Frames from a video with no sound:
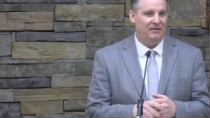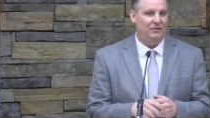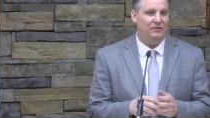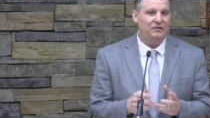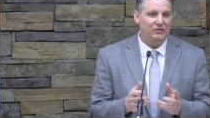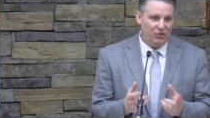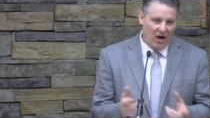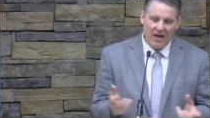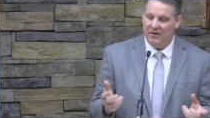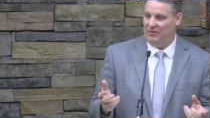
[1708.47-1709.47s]
It's this
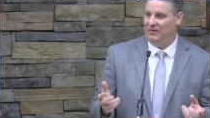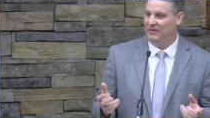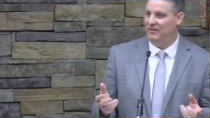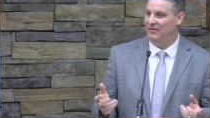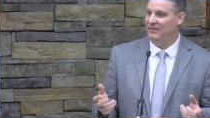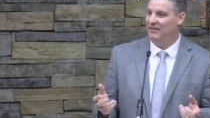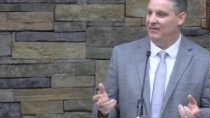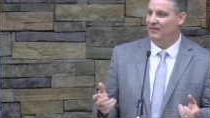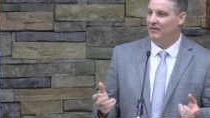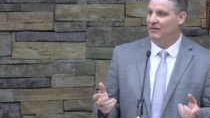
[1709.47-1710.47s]
child.
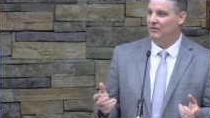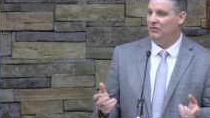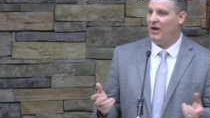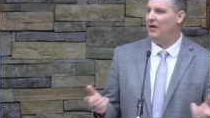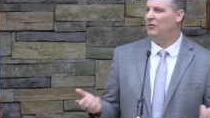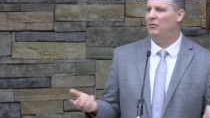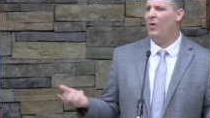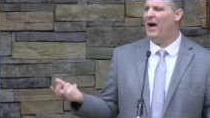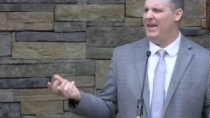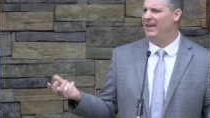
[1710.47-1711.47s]
Child of
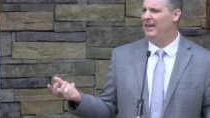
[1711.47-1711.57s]
what?